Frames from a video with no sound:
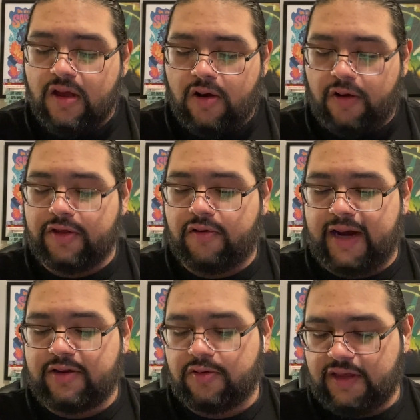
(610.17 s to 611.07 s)
Although I
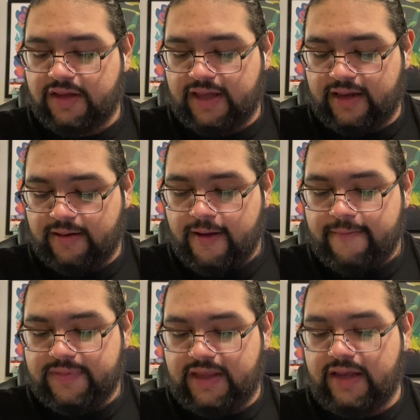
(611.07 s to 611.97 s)
do think that
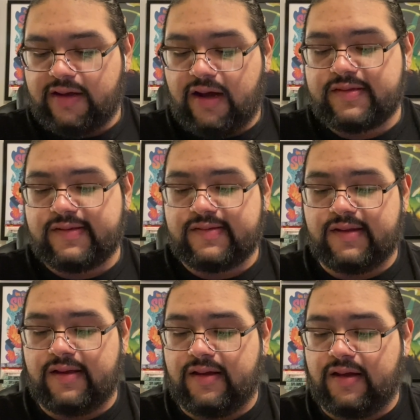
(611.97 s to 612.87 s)
Dean Kotz's
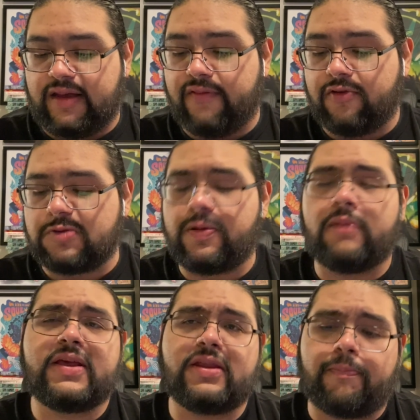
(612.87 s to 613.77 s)
cover is
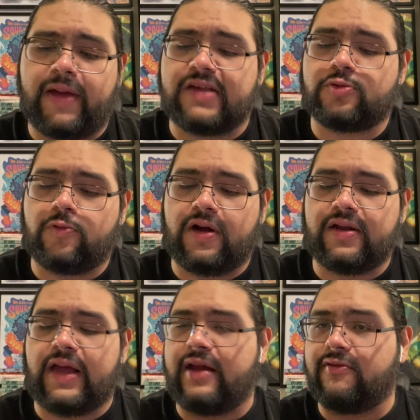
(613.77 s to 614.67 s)
probably the best one
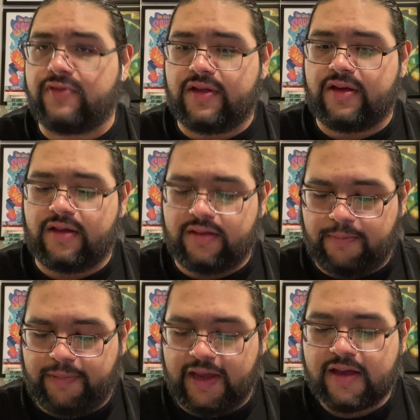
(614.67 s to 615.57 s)
out of the
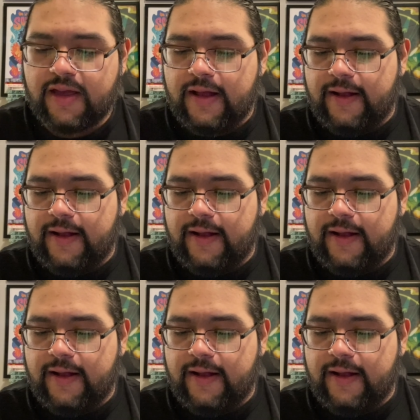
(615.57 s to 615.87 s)
pick.